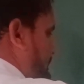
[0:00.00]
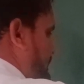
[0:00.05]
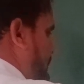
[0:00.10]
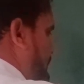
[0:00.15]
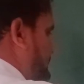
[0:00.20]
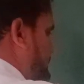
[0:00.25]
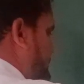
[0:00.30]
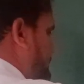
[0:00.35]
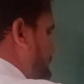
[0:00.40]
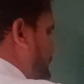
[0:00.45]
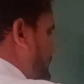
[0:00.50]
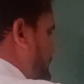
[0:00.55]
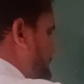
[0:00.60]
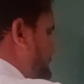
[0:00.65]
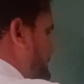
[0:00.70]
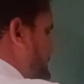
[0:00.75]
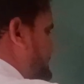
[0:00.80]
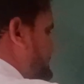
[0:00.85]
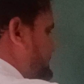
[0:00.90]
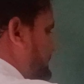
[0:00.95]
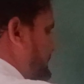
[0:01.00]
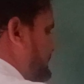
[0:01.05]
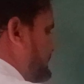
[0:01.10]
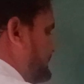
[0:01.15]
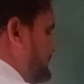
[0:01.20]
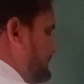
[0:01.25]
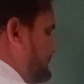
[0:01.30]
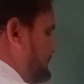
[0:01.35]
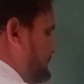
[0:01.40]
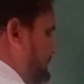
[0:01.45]
How many bond pairs are
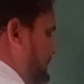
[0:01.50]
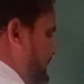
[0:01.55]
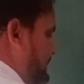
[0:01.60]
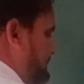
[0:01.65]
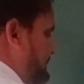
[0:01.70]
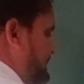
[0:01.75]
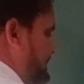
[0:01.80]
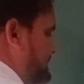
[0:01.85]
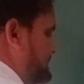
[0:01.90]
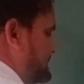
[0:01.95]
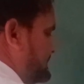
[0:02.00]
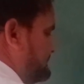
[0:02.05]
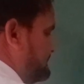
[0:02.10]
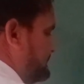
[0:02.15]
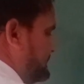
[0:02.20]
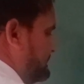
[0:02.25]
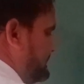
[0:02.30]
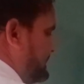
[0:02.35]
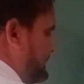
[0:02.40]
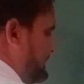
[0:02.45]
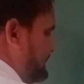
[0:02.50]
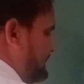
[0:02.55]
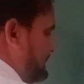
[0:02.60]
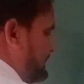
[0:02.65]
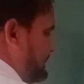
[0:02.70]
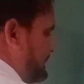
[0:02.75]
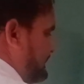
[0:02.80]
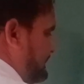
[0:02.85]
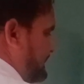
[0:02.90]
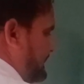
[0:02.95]
there? Hybridization will be
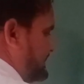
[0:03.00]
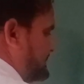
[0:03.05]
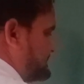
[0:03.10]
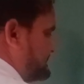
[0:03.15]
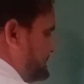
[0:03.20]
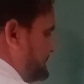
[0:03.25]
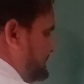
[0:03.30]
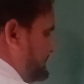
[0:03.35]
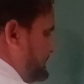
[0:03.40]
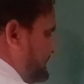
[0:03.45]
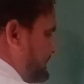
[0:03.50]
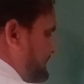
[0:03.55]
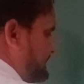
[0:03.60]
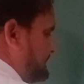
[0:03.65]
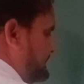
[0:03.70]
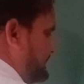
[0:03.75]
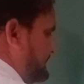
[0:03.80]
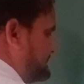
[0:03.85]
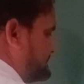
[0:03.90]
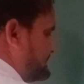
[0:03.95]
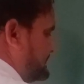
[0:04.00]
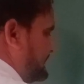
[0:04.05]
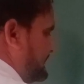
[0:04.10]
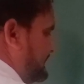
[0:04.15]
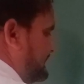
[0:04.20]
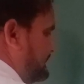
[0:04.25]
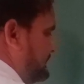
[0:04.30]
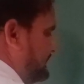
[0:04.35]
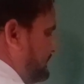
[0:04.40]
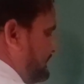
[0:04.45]
sp3
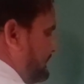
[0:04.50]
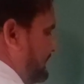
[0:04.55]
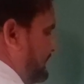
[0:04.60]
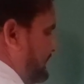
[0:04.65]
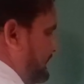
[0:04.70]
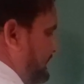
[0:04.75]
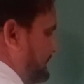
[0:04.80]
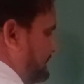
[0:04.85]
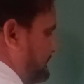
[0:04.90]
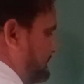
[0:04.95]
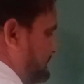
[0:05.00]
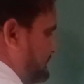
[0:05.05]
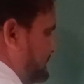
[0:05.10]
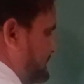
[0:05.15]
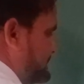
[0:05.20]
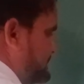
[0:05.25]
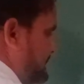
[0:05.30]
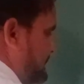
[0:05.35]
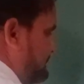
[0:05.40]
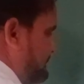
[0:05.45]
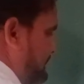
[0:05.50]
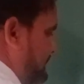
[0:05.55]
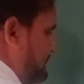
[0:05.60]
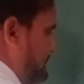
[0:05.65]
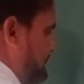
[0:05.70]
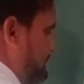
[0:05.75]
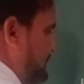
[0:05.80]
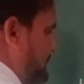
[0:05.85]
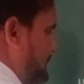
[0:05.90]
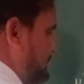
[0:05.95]
tetrahedral, and the shape
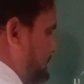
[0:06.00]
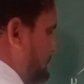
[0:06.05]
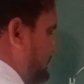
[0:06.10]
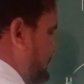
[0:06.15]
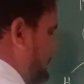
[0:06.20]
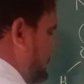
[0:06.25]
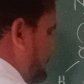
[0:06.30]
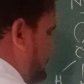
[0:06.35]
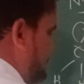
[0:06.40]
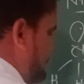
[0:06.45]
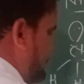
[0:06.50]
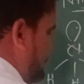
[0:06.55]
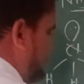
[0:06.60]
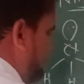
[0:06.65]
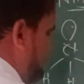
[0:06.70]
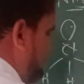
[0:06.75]
will be what? The